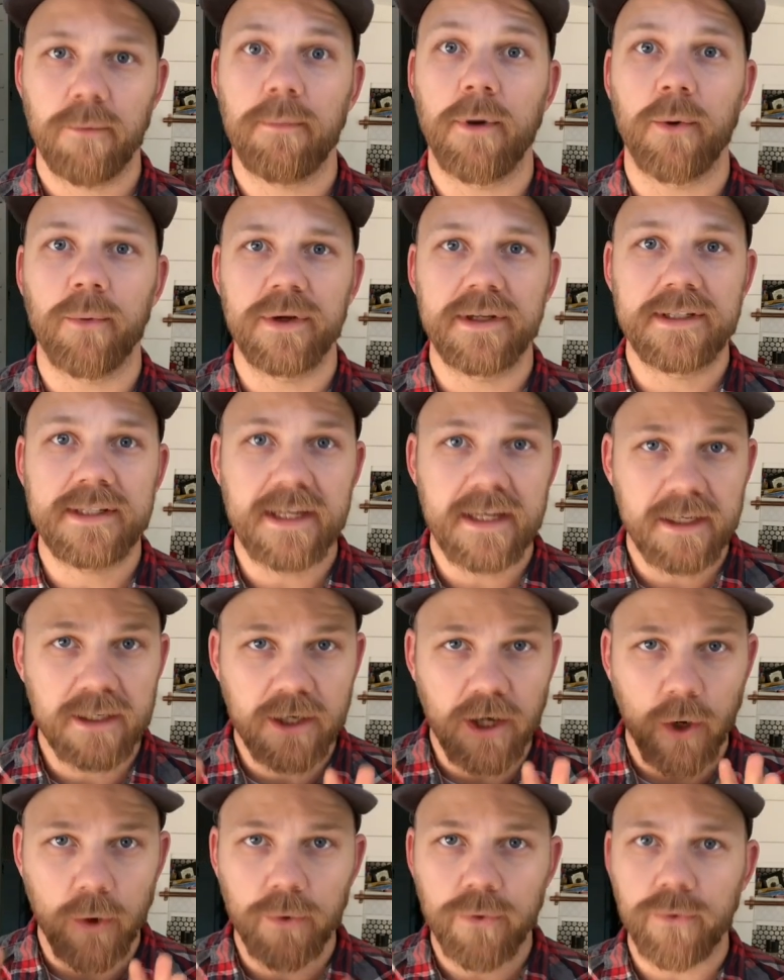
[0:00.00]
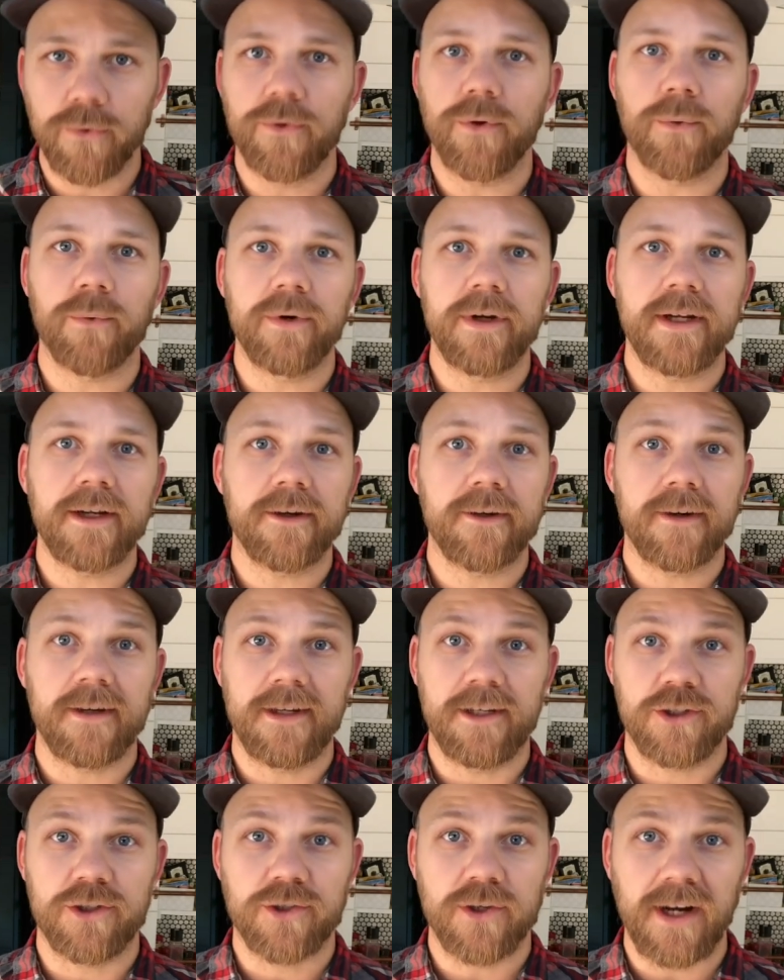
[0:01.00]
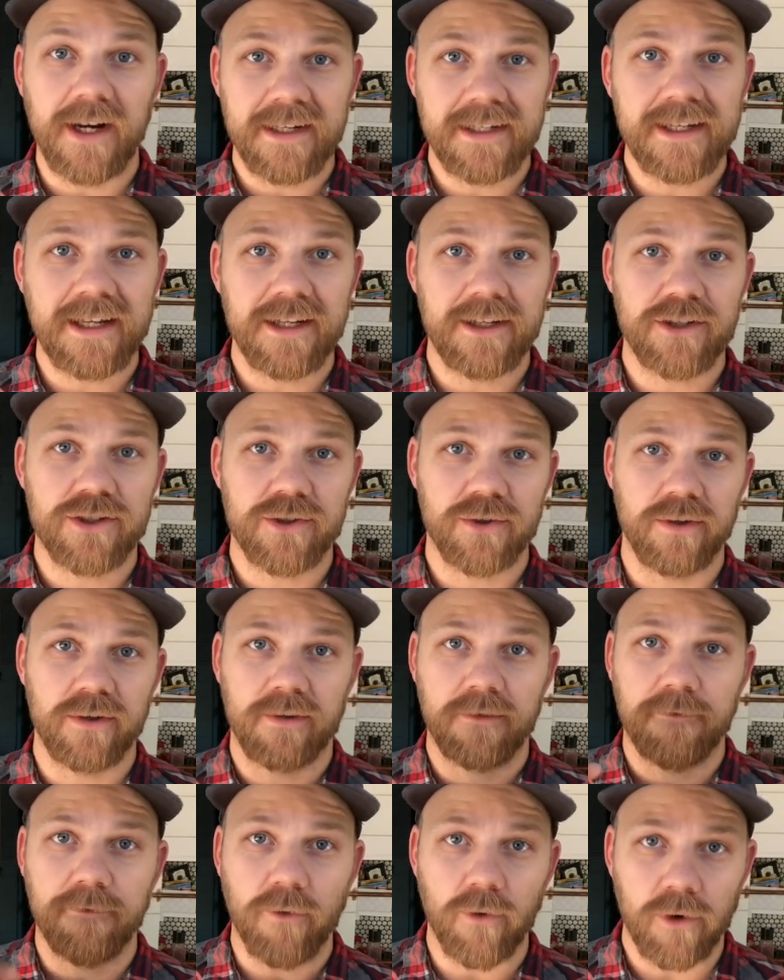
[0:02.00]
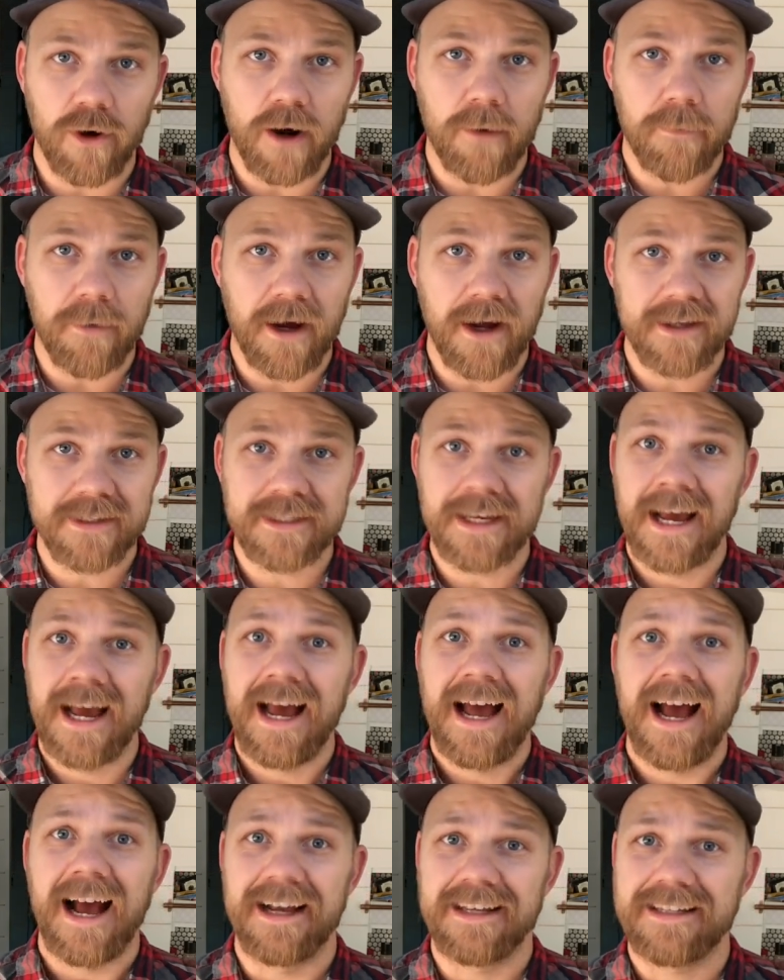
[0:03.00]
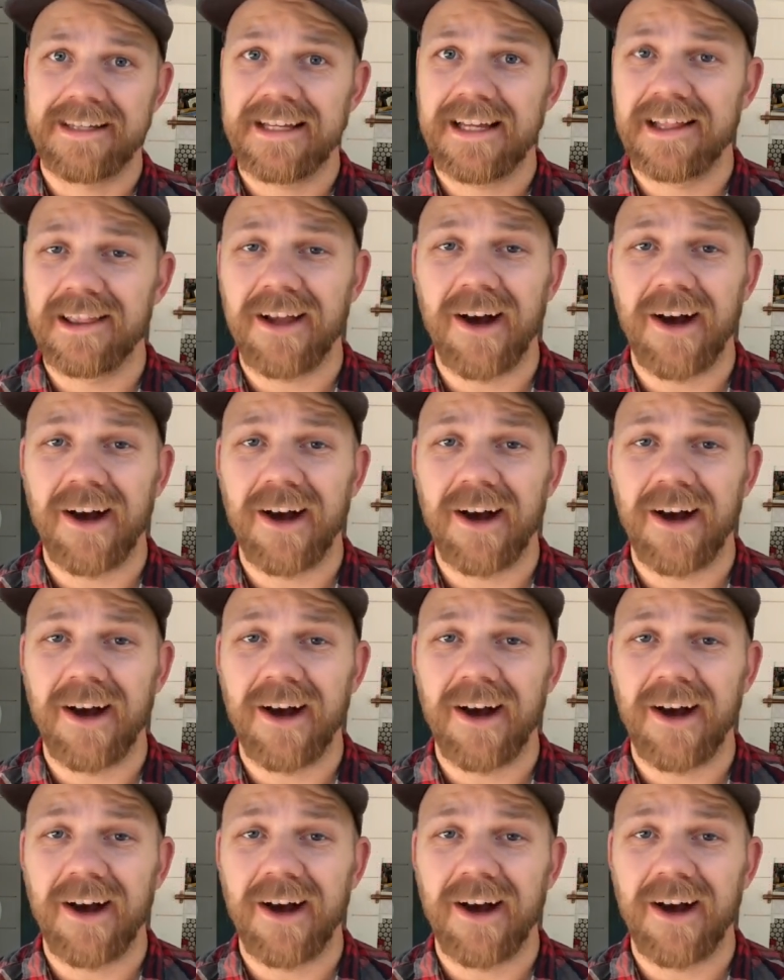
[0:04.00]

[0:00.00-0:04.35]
but we did go through the ringer in trying to get insurance for our bus. I see a